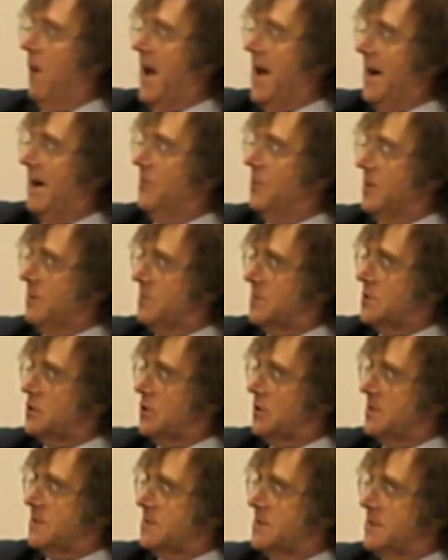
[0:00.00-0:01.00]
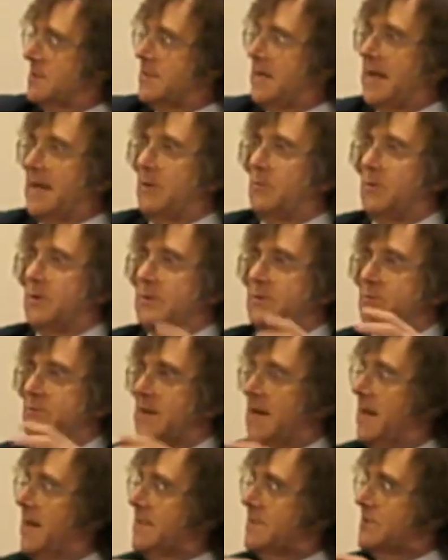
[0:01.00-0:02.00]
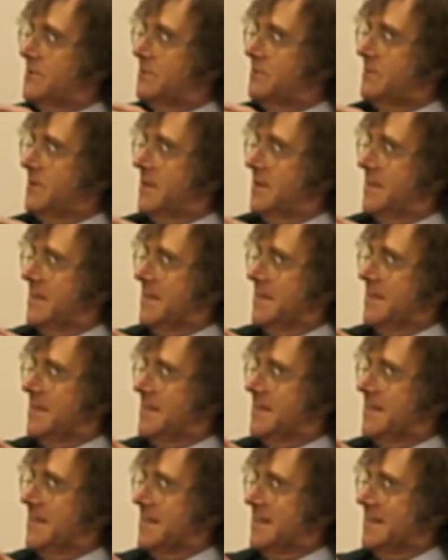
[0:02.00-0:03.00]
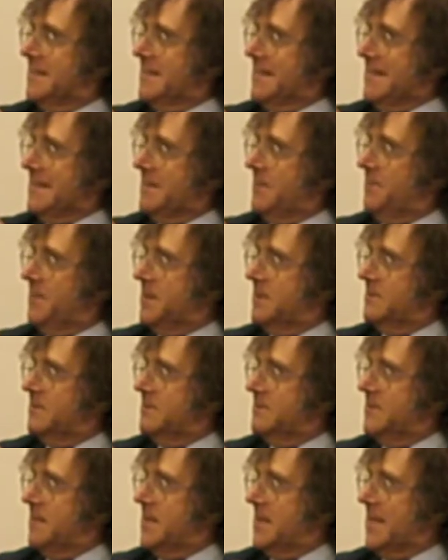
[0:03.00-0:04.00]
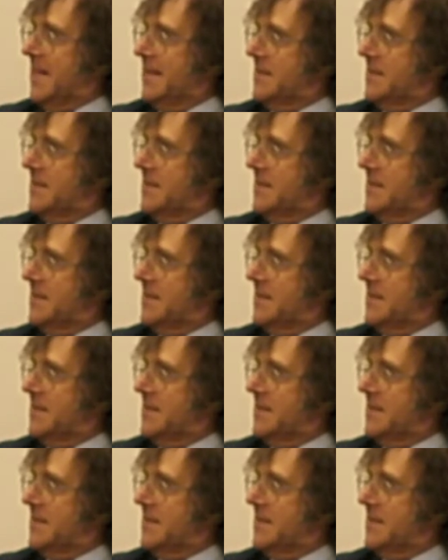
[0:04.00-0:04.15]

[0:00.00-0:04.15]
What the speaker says: how we would charge the town while you guys are in the middle of litigation.